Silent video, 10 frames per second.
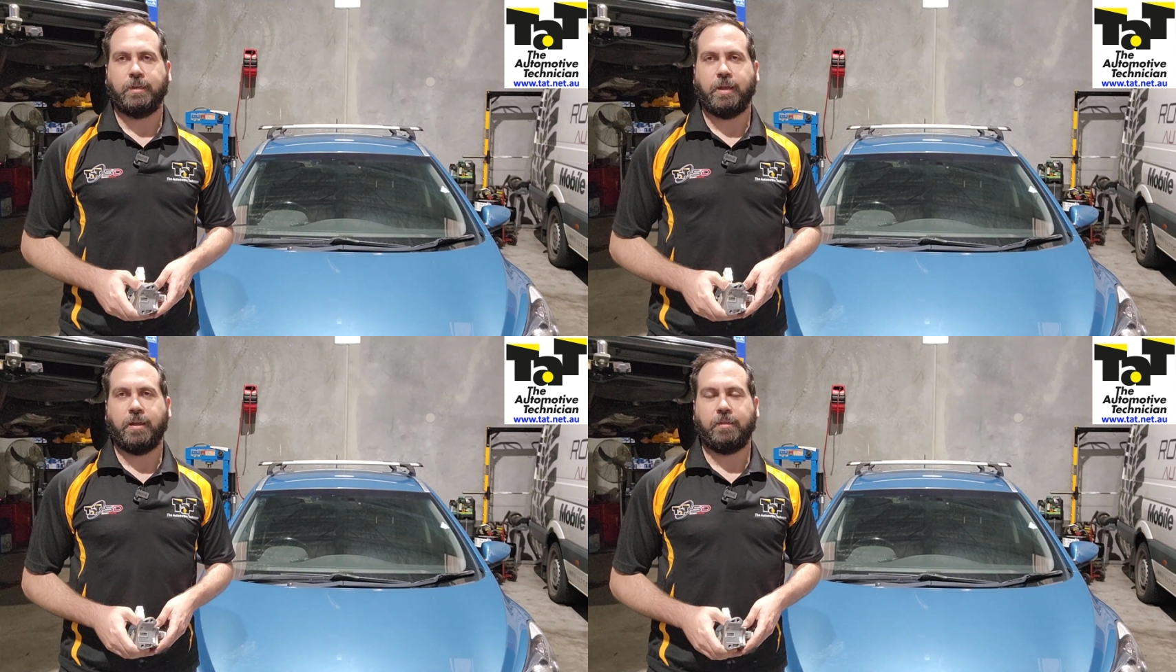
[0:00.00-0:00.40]

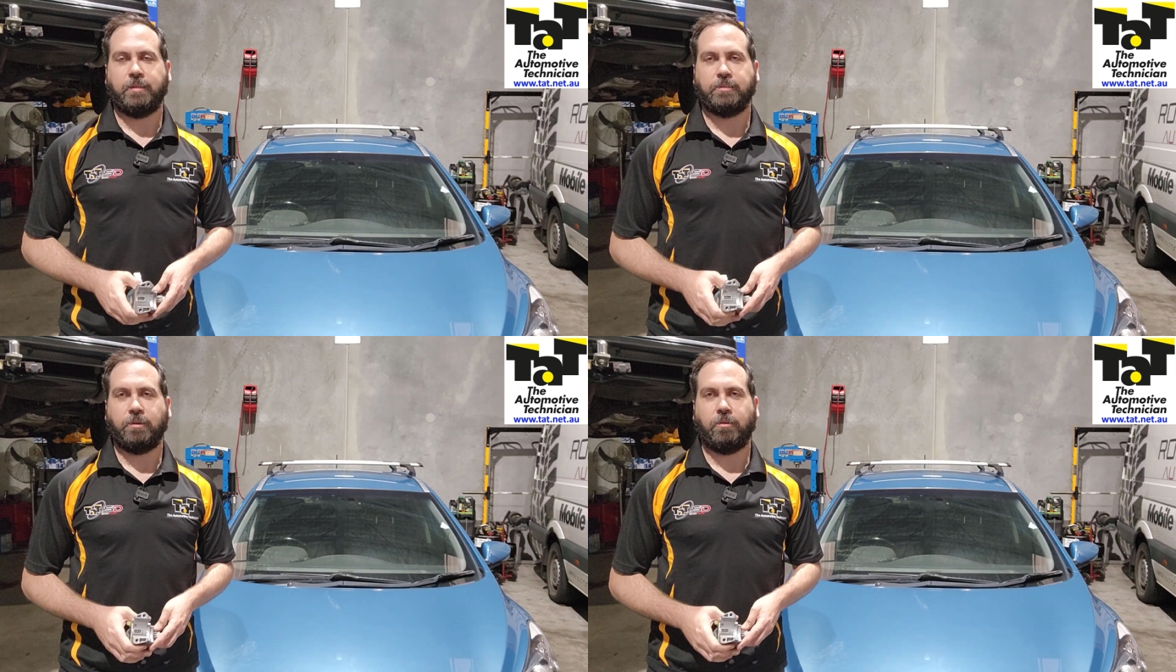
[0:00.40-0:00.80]
and
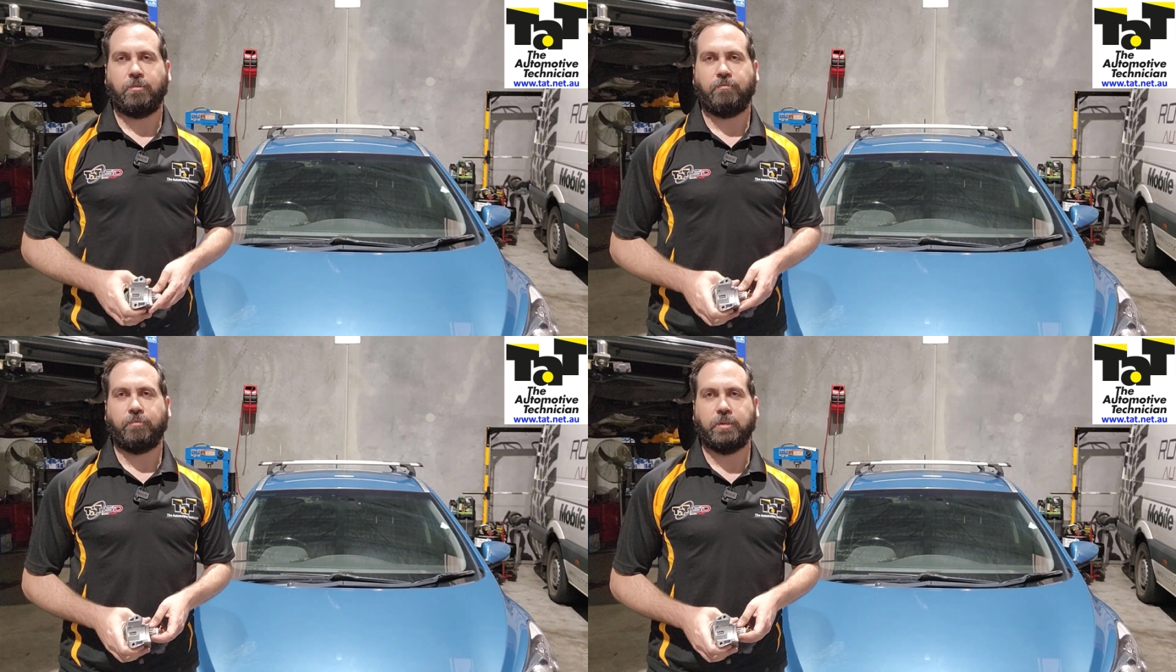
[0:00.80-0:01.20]
there's not a
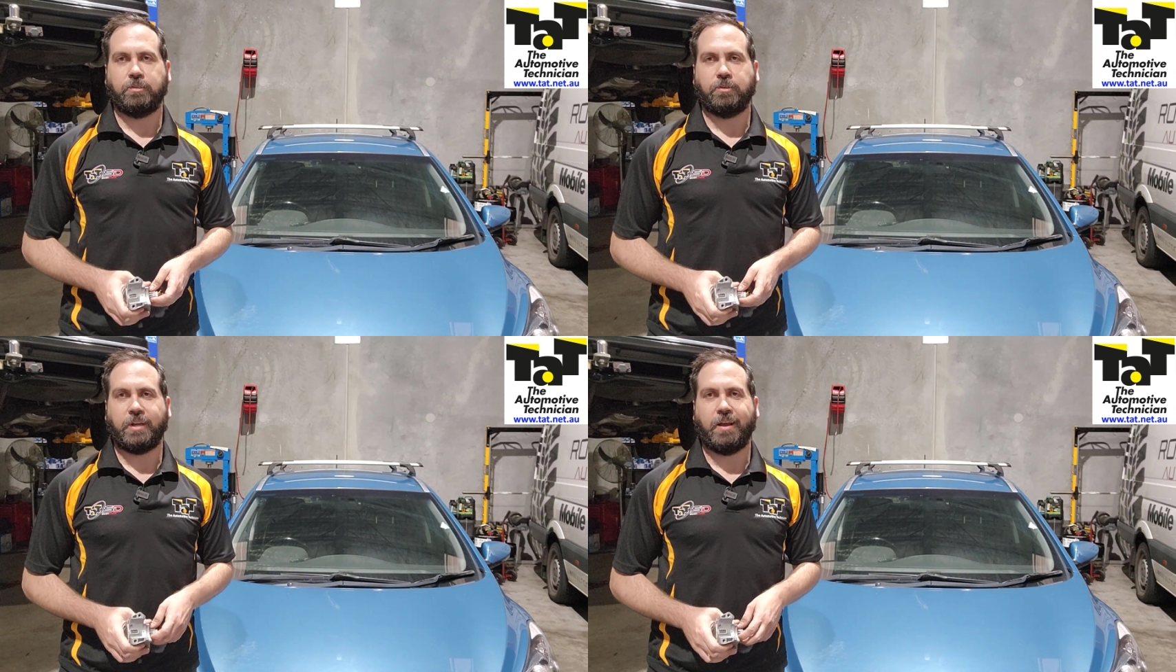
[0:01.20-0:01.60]
lot of
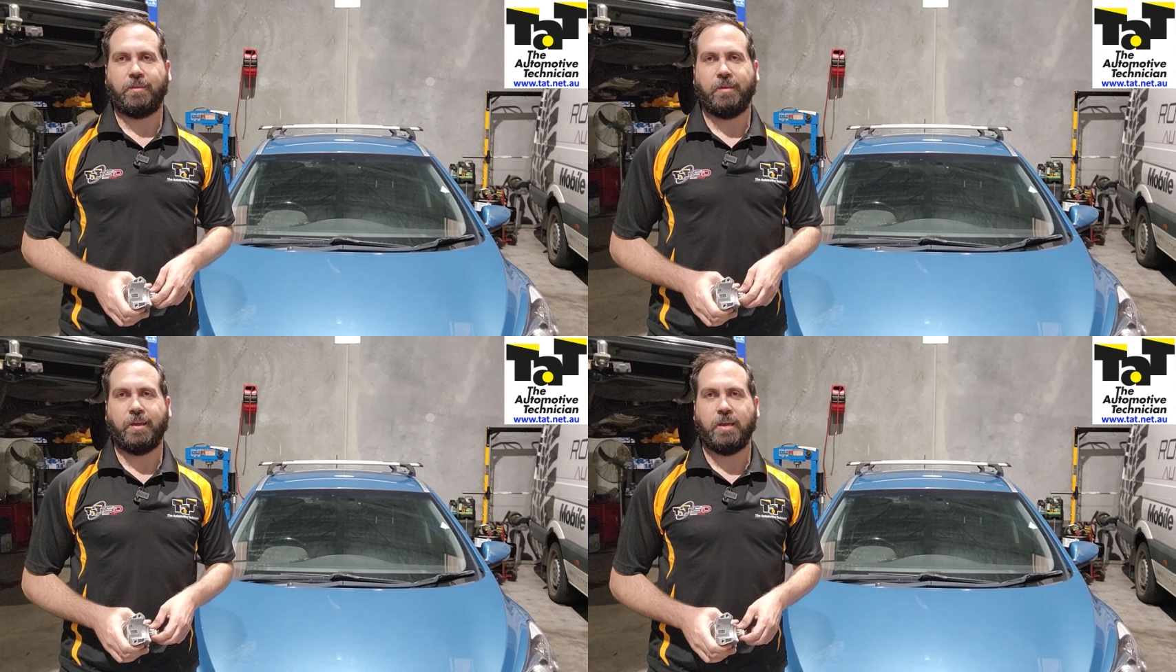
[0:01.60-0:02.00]
research
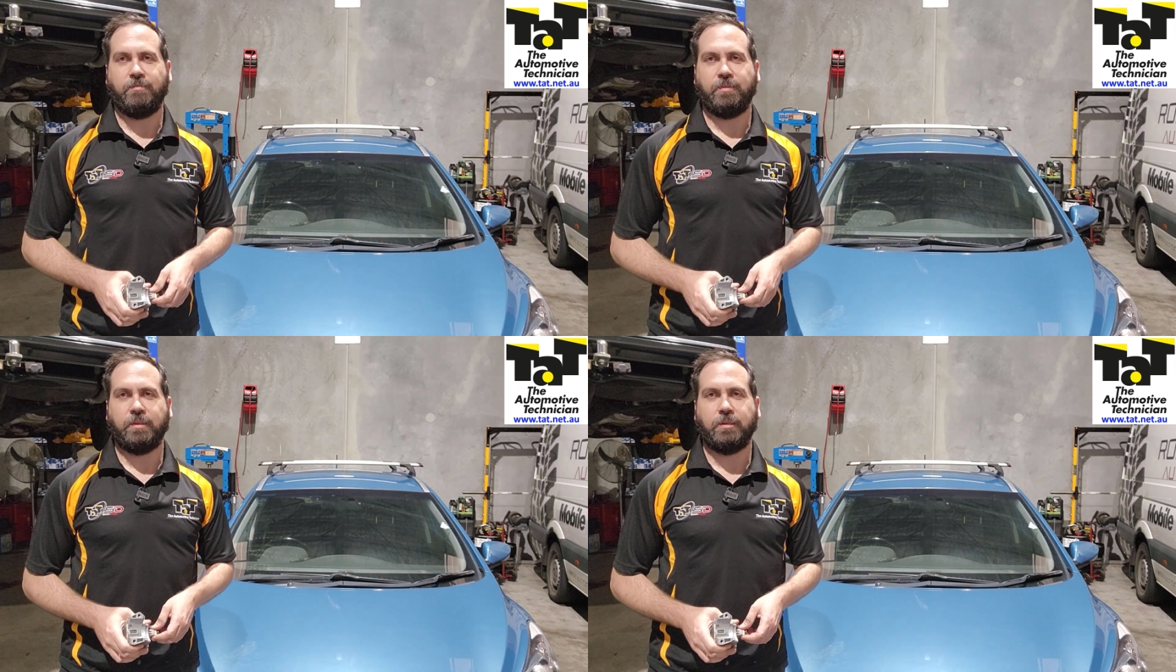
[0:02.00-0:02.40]
out there.
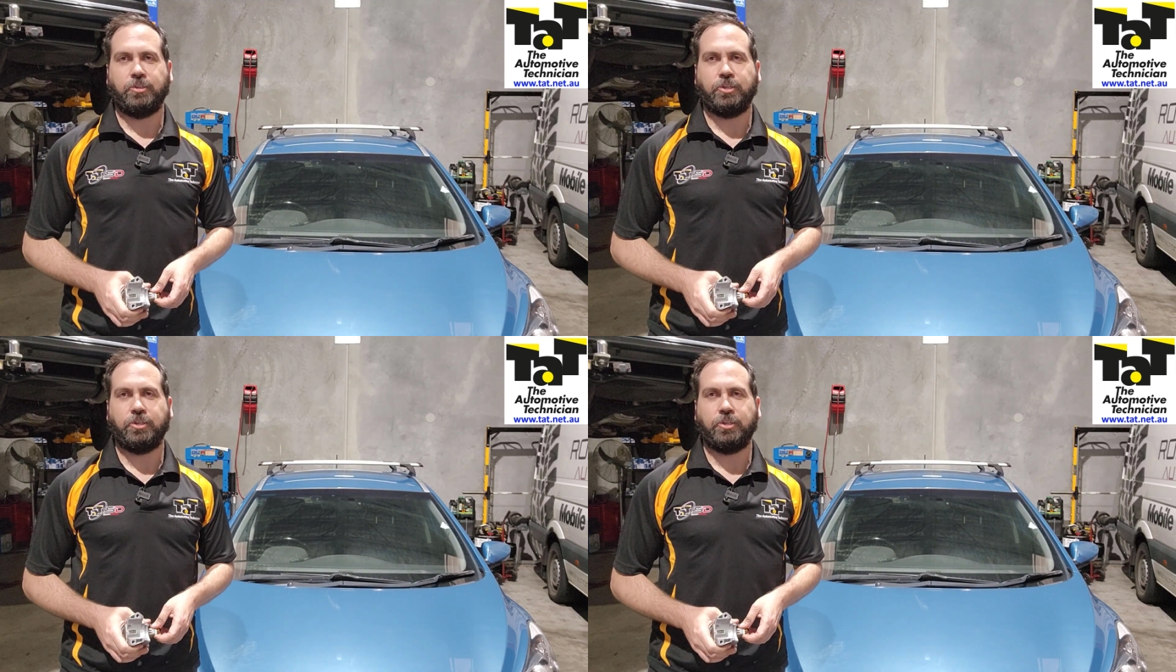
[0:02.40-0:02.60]
Even the